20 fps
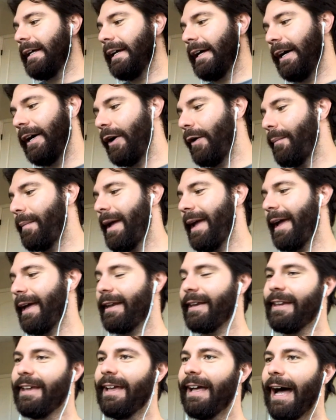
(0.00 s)
oh
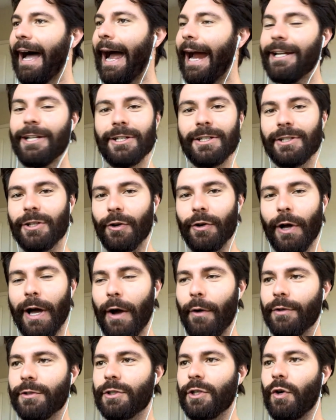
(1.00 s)
man, I just don't know
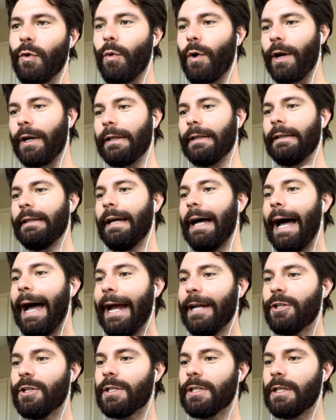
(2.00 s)
how it's going to work.
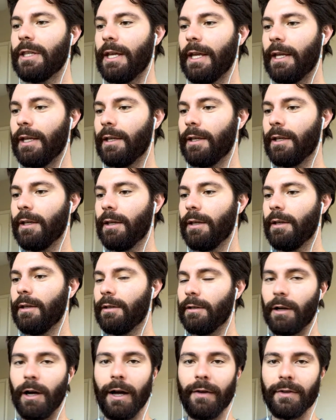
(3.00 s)
I just think
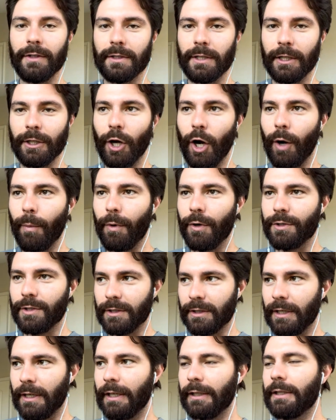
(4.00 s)
obviously
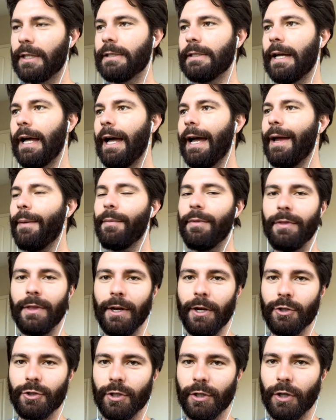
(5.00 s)
Garbers is going to get the time.
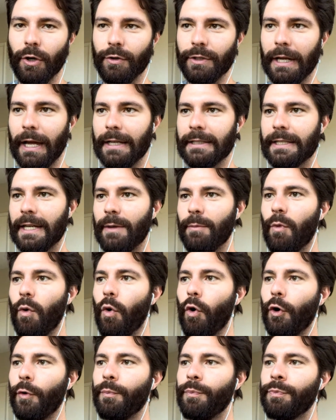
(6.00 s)
Then it should go Dante
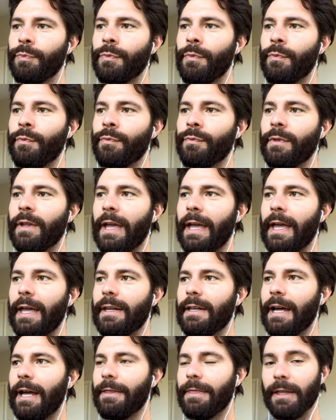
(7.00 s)
Moore,
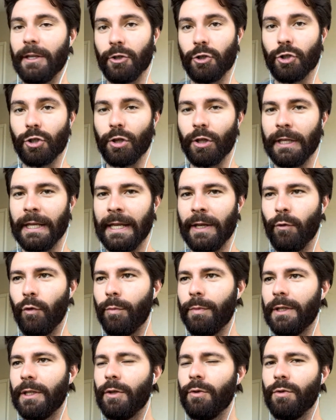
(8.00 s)
and I think Schlee
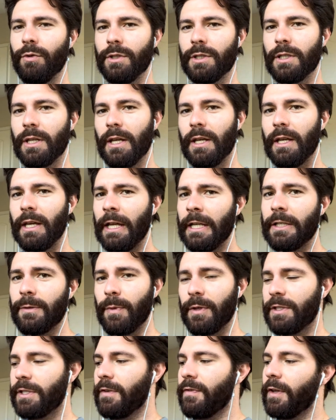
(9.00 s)
will be used in
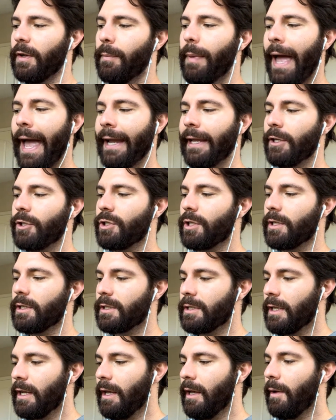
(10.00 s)
specific
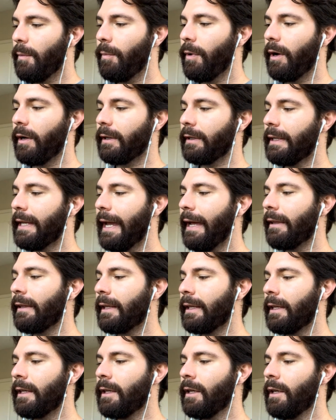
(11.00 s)
packages. But
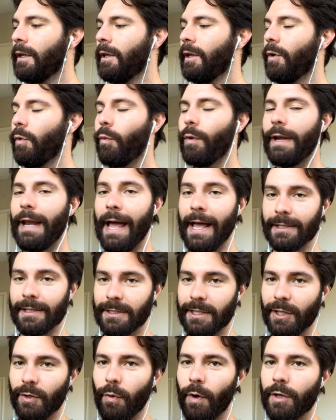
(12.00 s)
Kelly, when
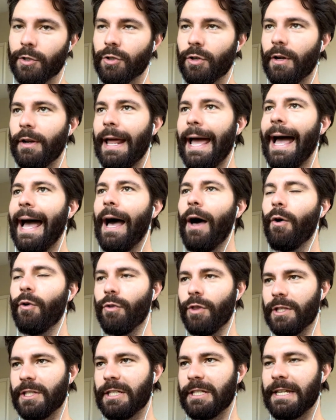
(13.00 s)
asked the question on
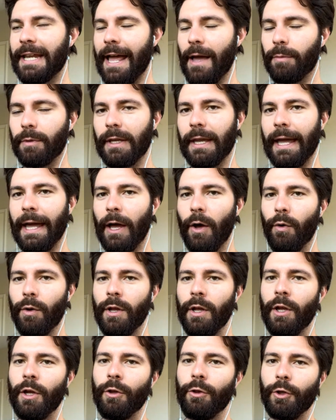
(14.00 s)
how the snap count,
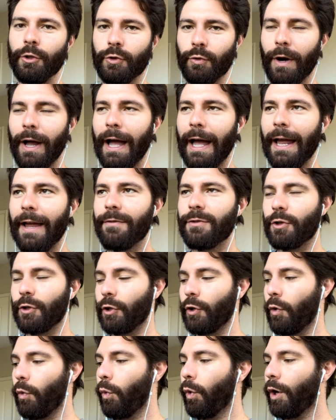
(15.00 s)
the drives are
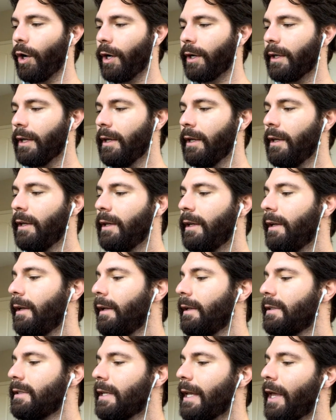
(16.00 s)
going to work,
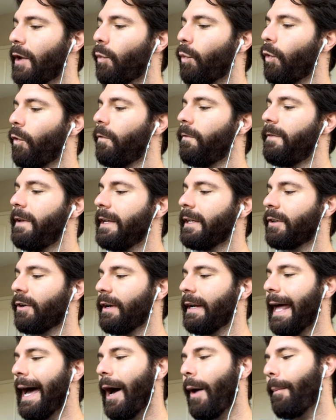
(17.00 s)
he said, "We'll
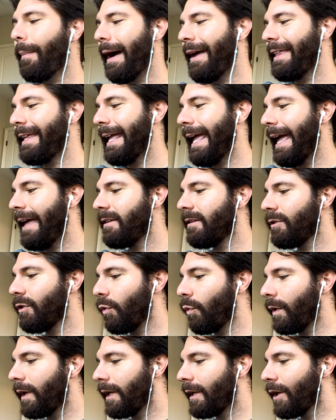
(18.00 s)
figure it out by the end of
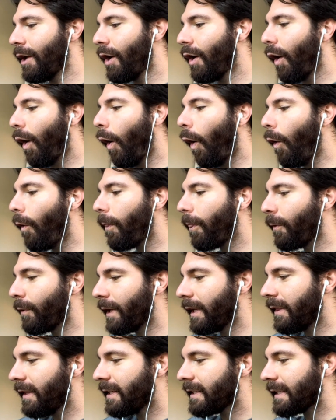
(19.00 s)
the week. All
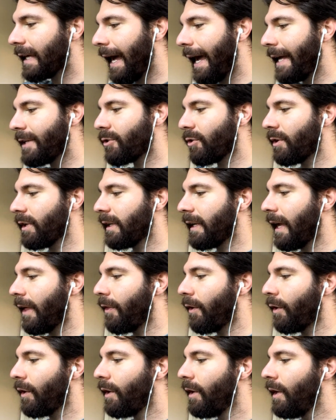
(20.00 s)
three of these guys are
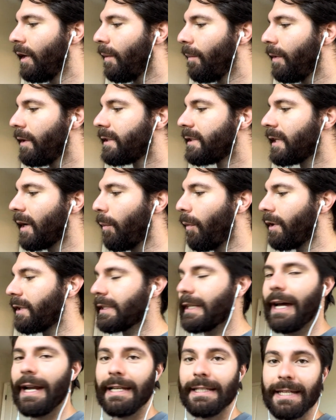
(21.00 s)
together." but
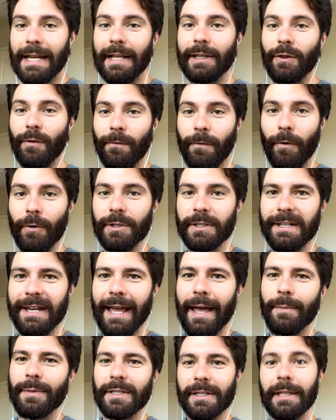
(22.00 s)
someone's got to take the first
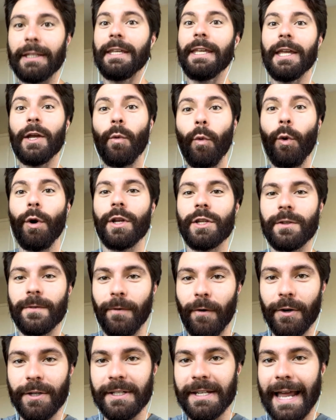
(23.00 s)
snaps. The key word is
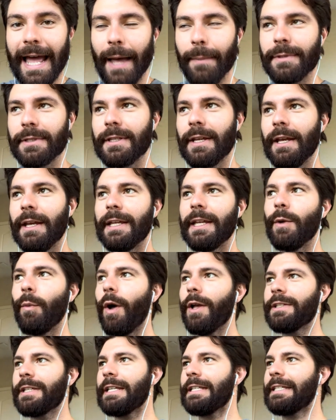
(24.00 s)
first snaps. He
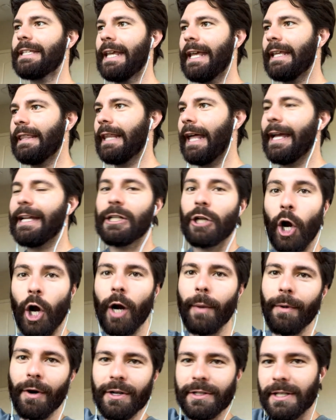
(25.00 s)
wasn't saying like
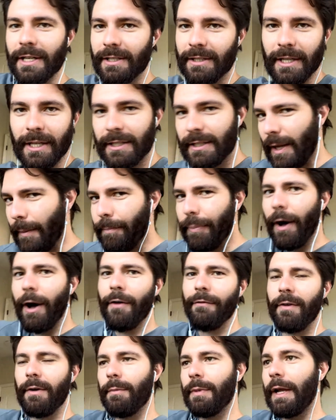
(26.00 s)
Garbers is this
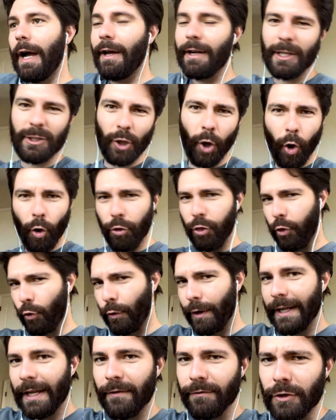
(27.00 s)
above and beyond. It's all
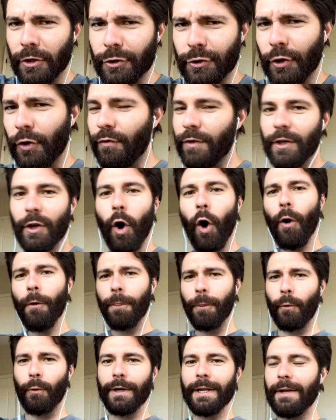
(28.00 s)
three have deserved it. All
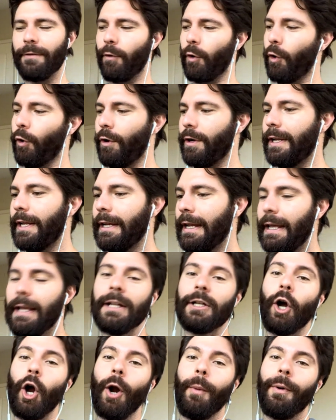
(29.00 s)
three have earned it.
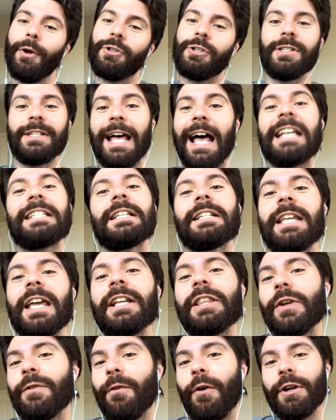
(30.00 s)
Garber just has to
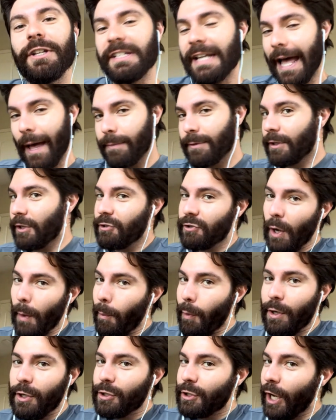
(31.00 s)
take the first snaps because
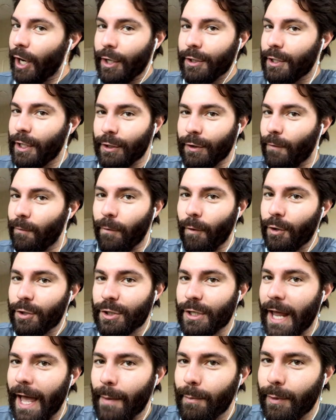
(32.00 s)
somebody's got to take the
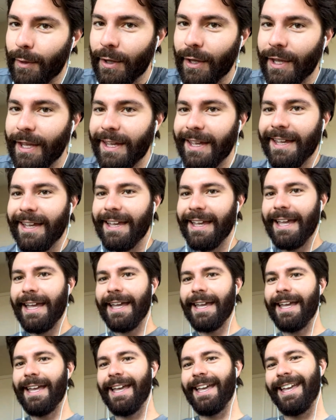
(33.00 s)
first snap.
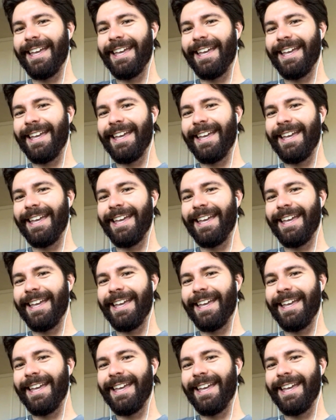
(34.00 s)
Eh,